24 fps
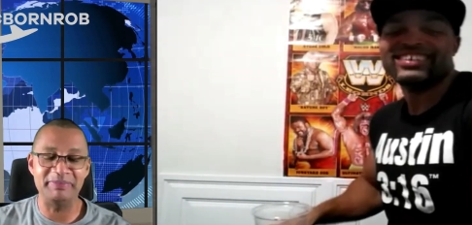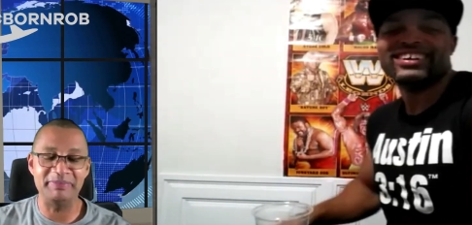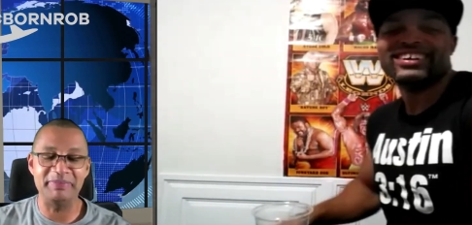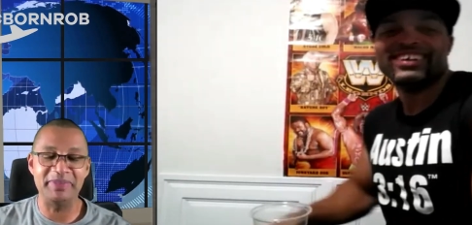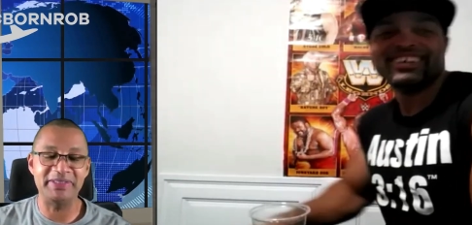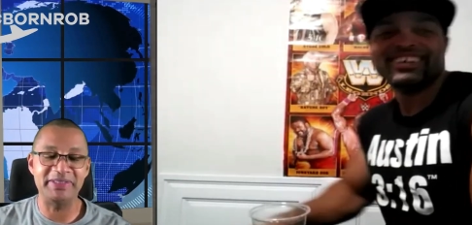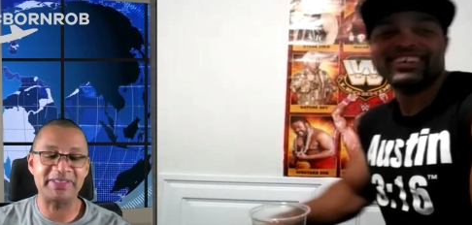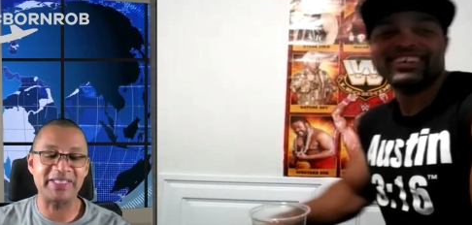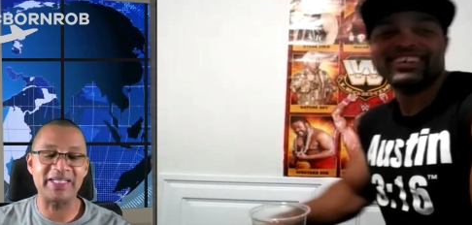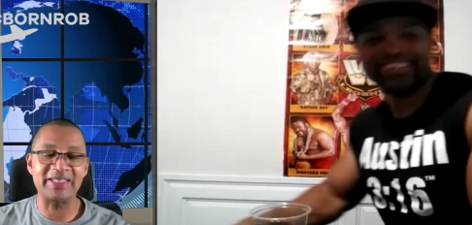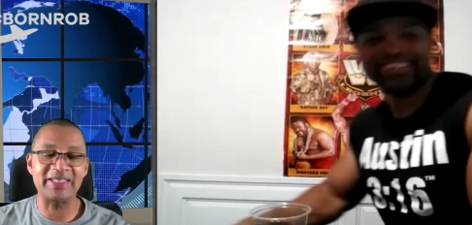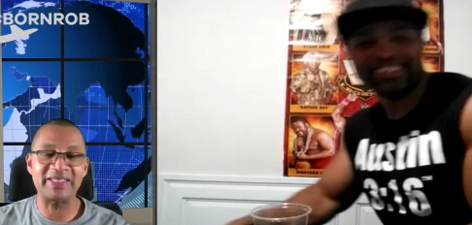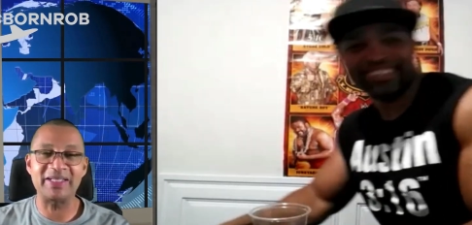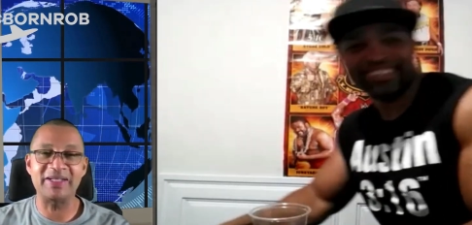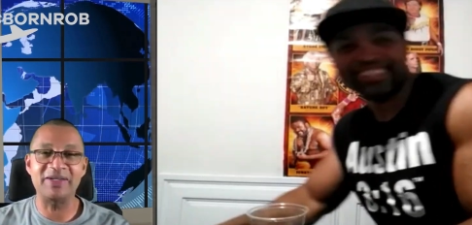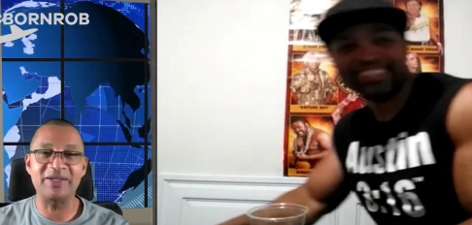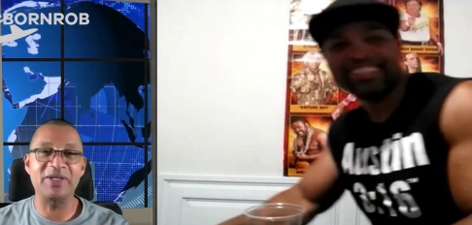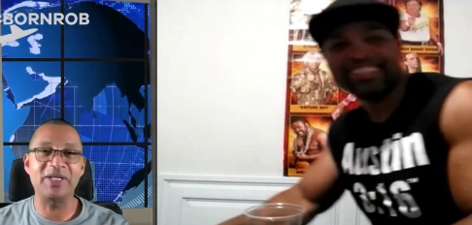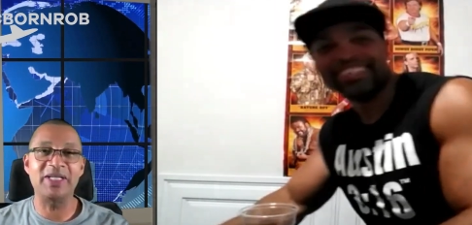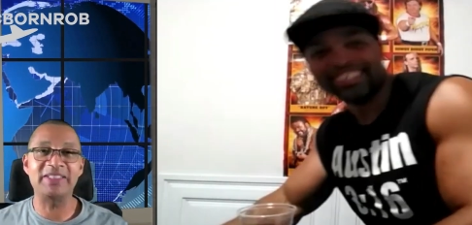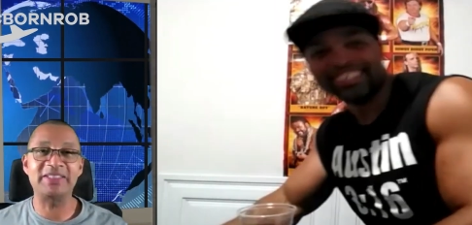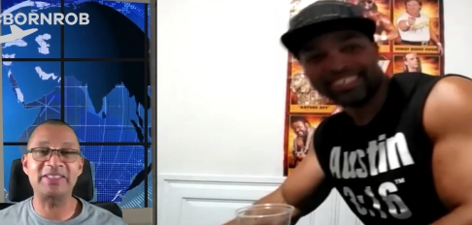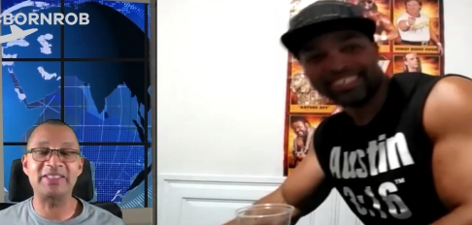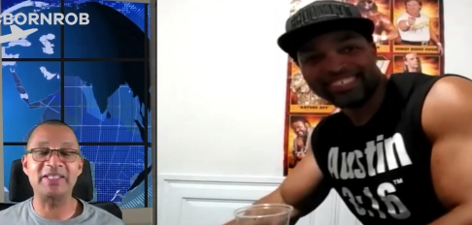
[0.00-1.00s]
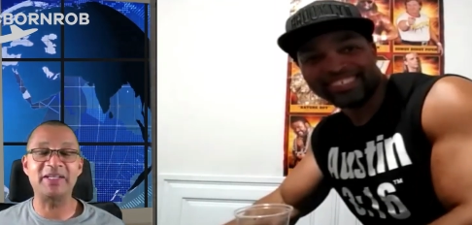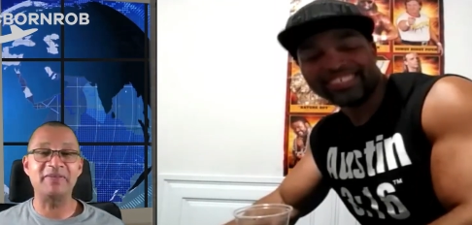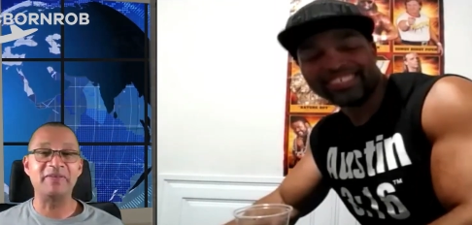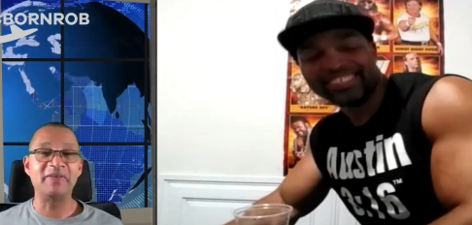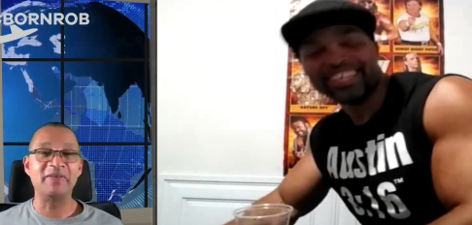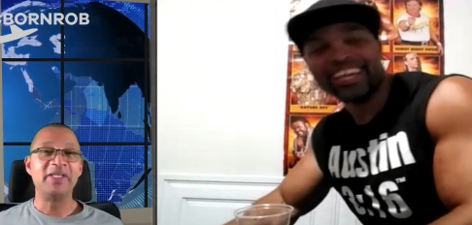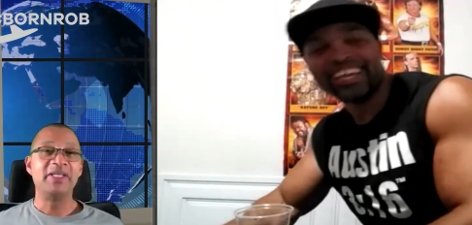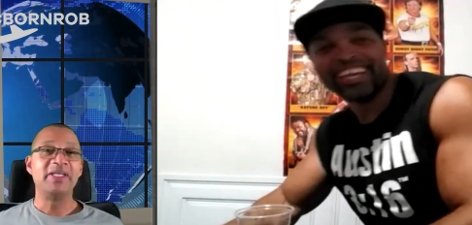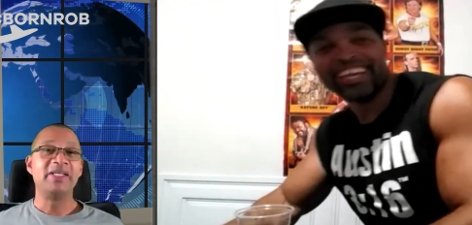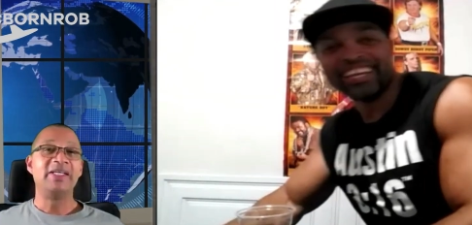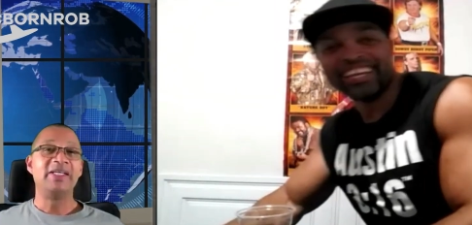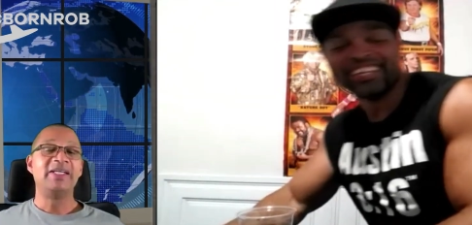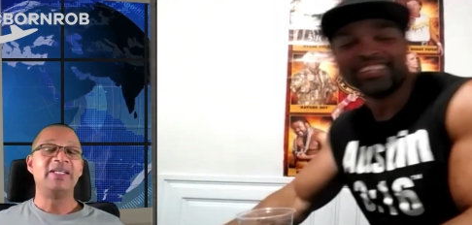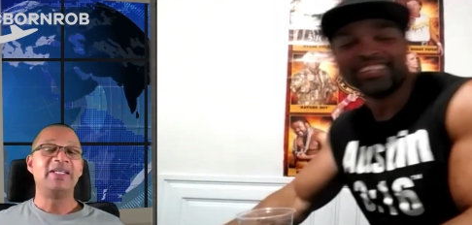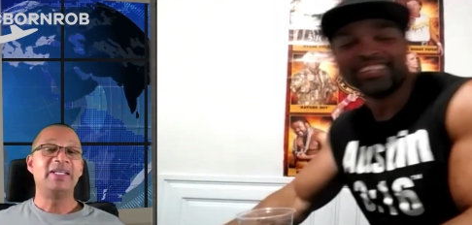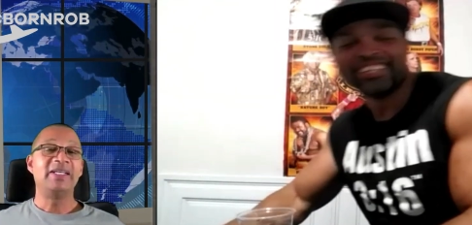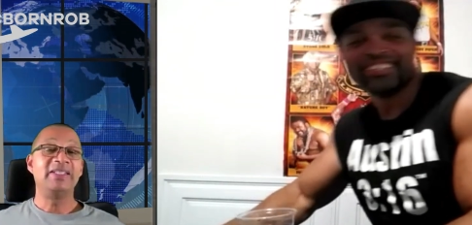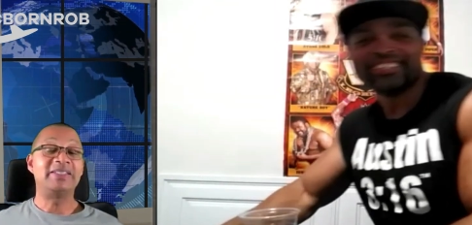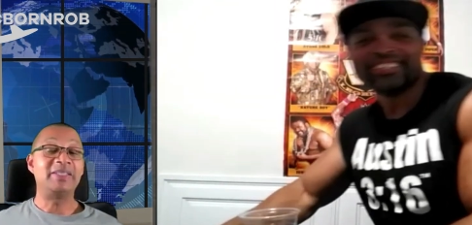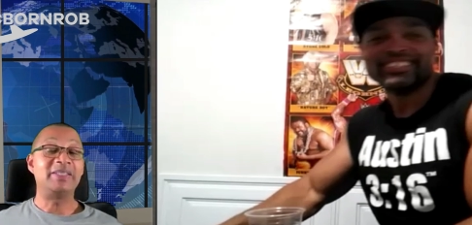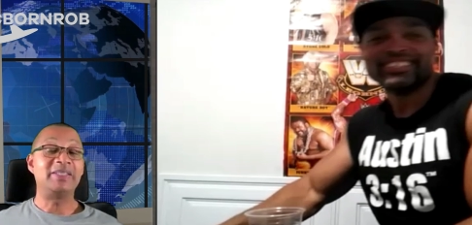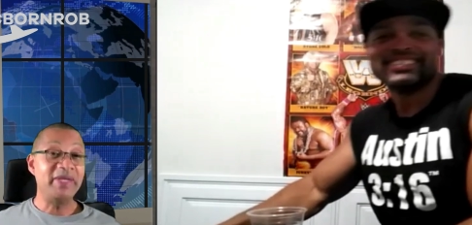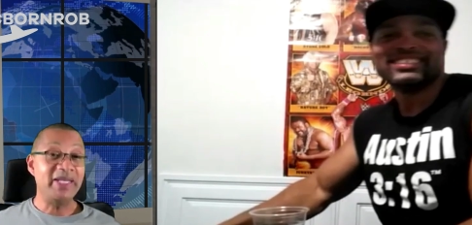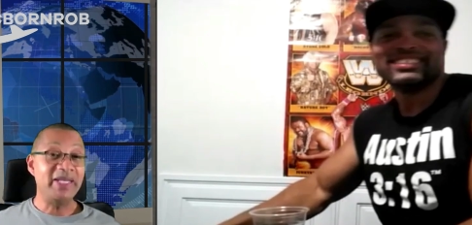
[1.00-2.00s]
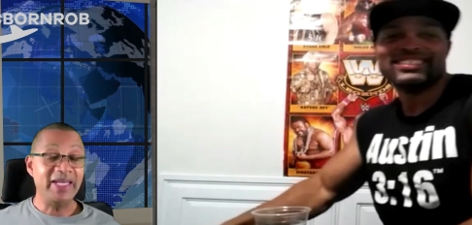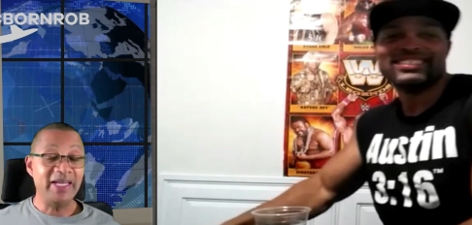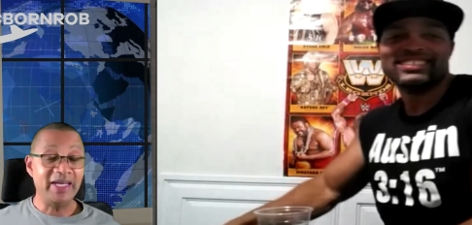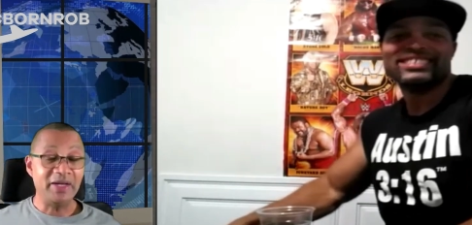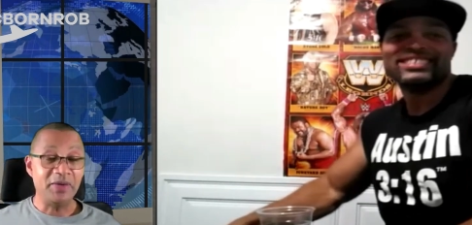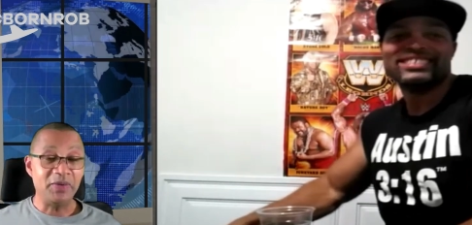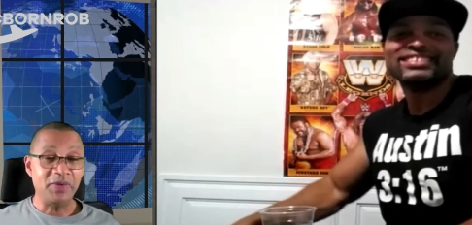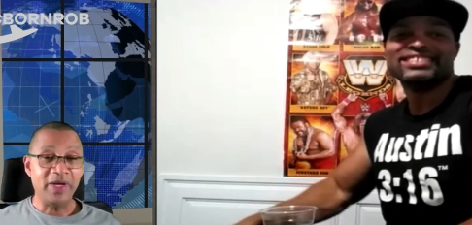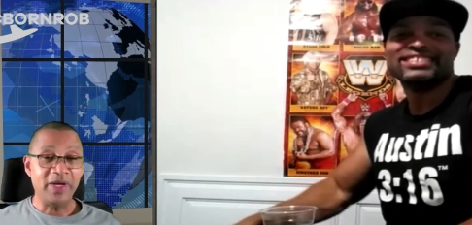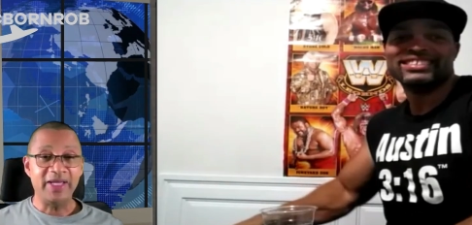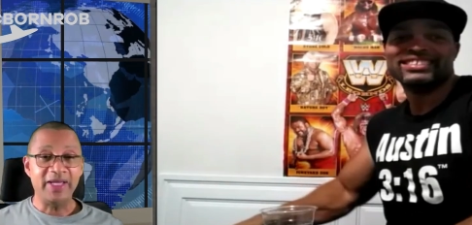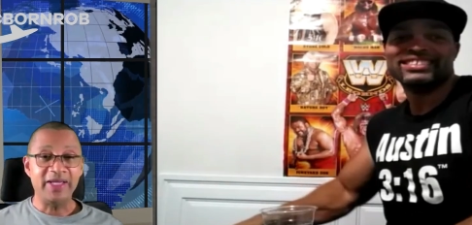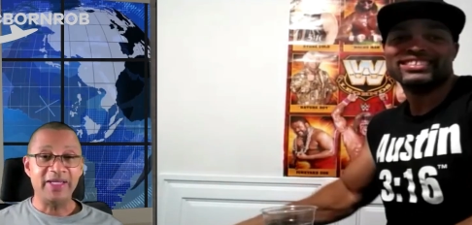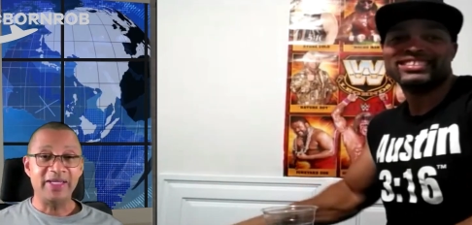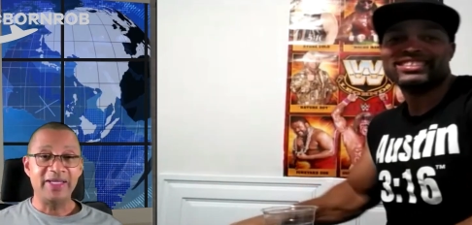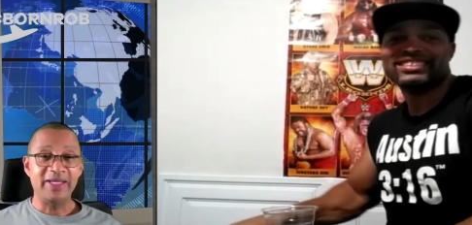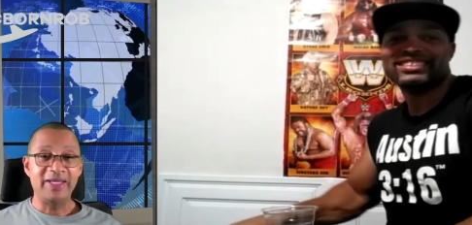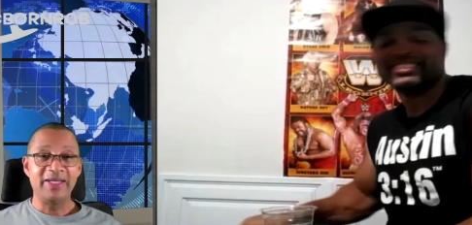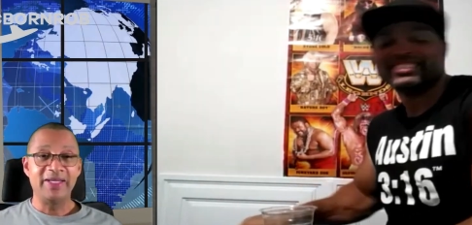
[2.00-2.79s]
Speaker 1: and bachata and all that stuff. Uh, to me, anyway.